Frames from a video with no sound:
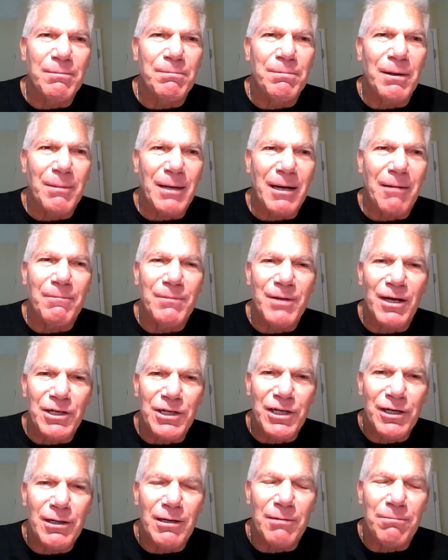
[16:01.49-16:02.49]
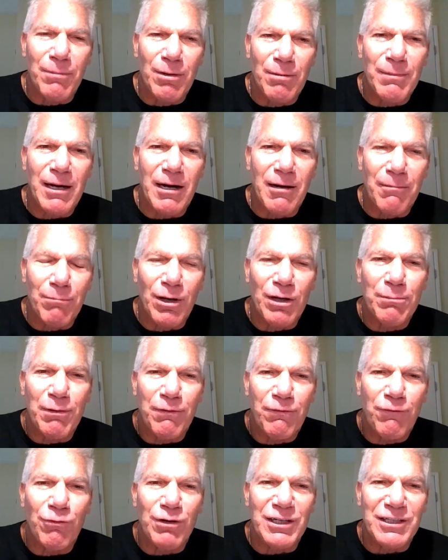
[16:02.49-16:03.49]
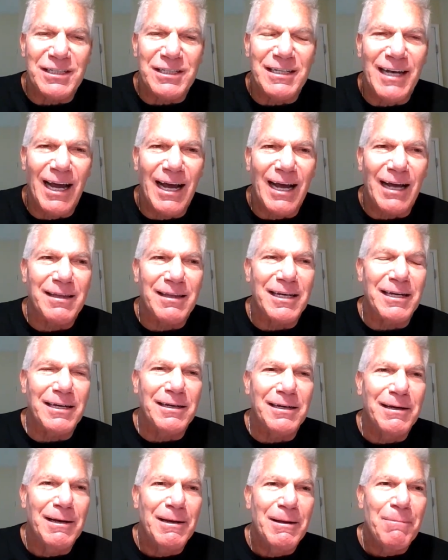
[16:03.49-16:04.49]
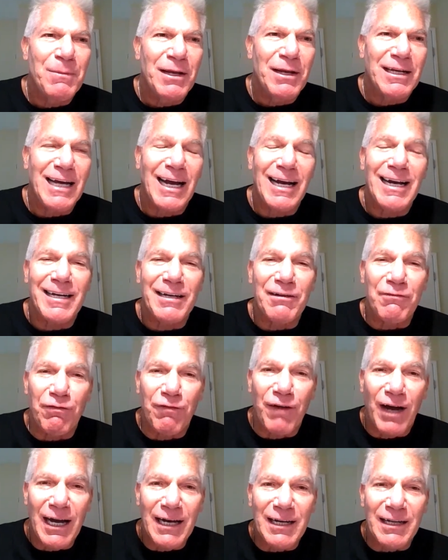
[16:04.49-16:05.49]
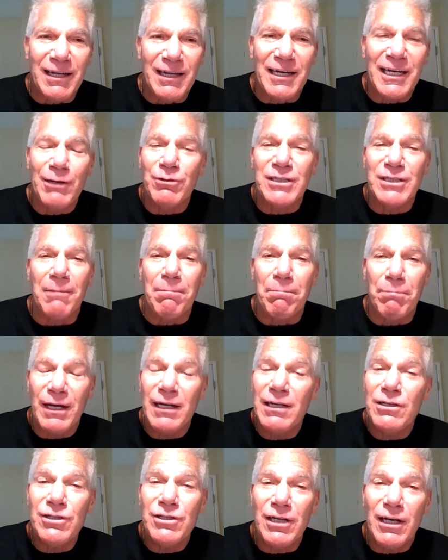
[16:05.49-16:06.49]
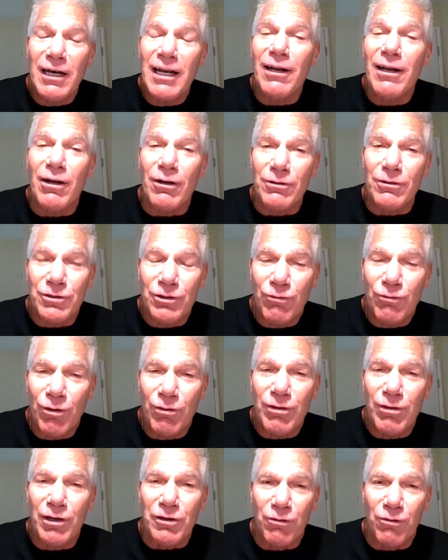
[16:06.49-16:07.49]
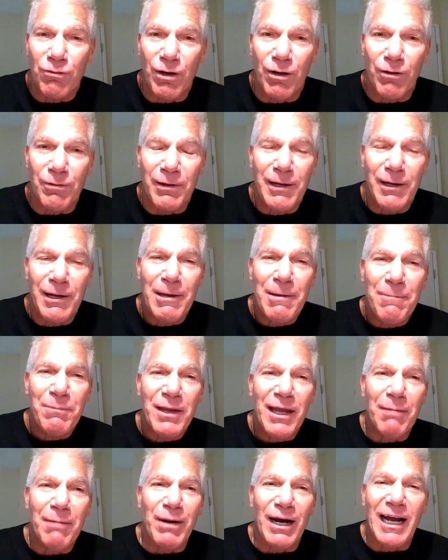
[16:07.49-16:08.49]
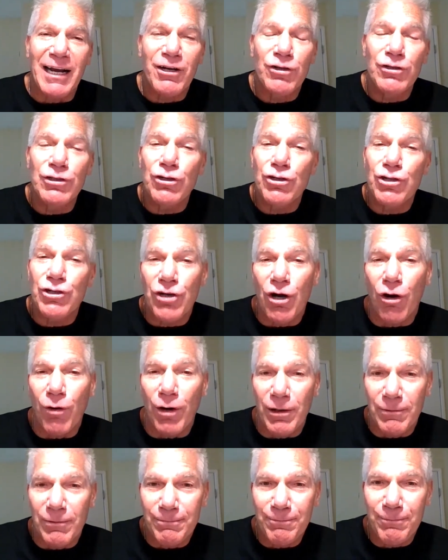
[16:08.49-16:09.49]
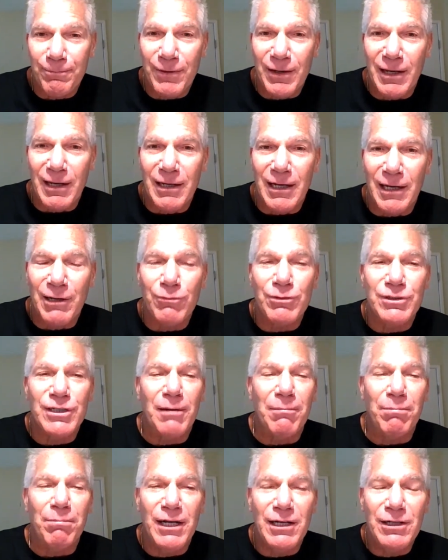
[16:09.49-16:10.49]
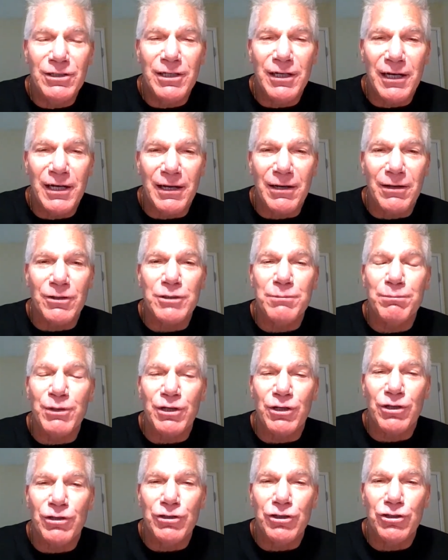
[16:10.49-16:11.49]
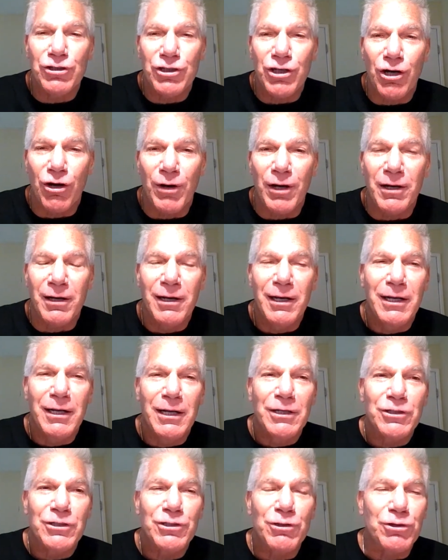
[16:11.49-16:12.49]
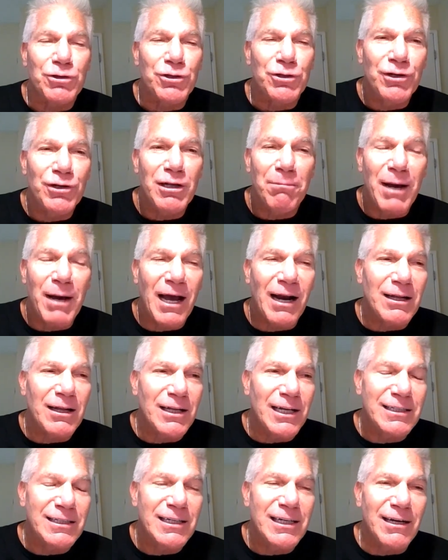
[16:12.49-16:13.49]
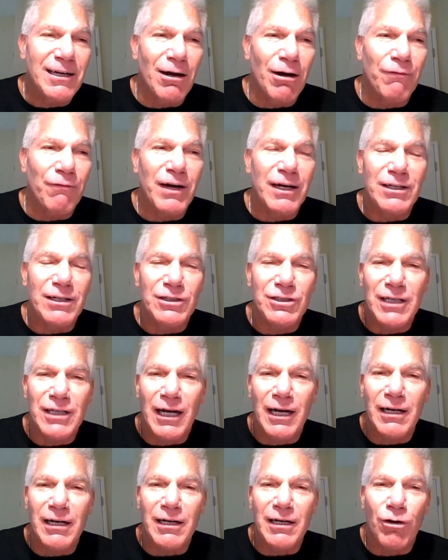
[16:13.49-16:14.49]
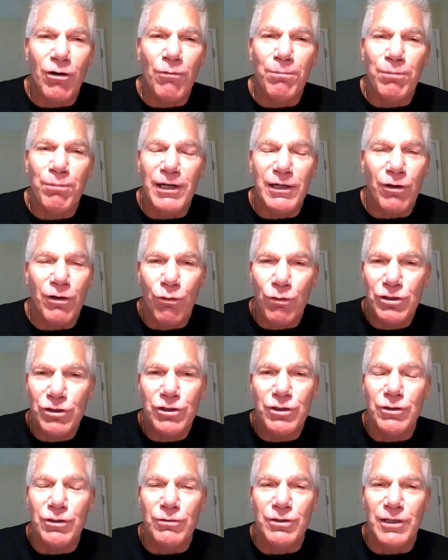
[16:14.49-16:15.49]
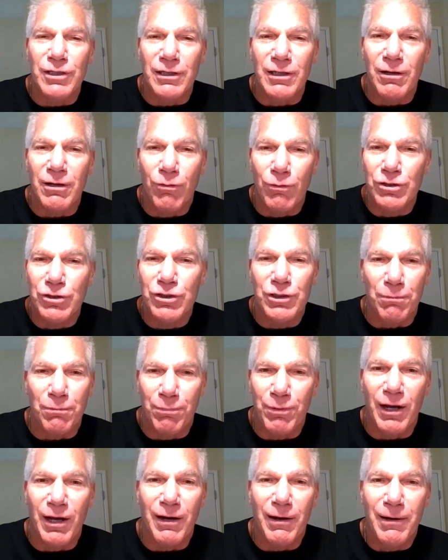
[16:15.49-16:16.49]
about a month before his death, he kind of confided that he was on pins and needles, quote unquote, but I couldn't show it. He was on pins and needles, but couldn't show it. So during the Battle of Leyte Gulf, I decided to go play horseshoes in the horseshoe pit.